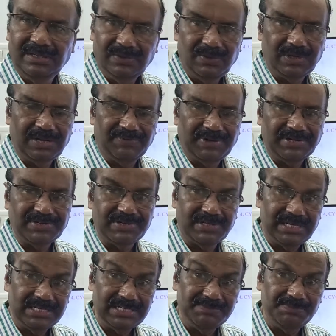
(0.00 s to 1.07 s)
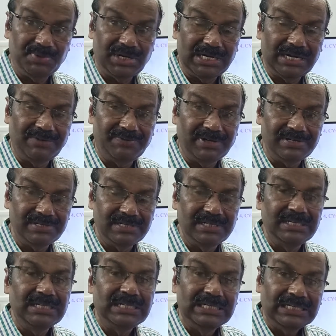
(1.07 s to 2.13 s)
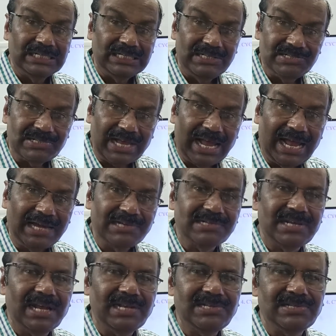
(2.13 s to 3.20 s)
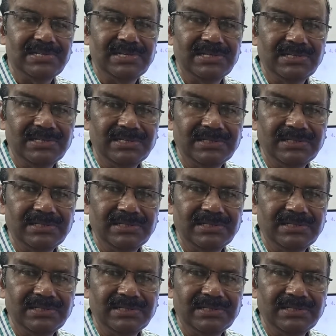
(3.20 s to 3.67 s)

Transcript: Okay, friends, that is important, friends. This acts as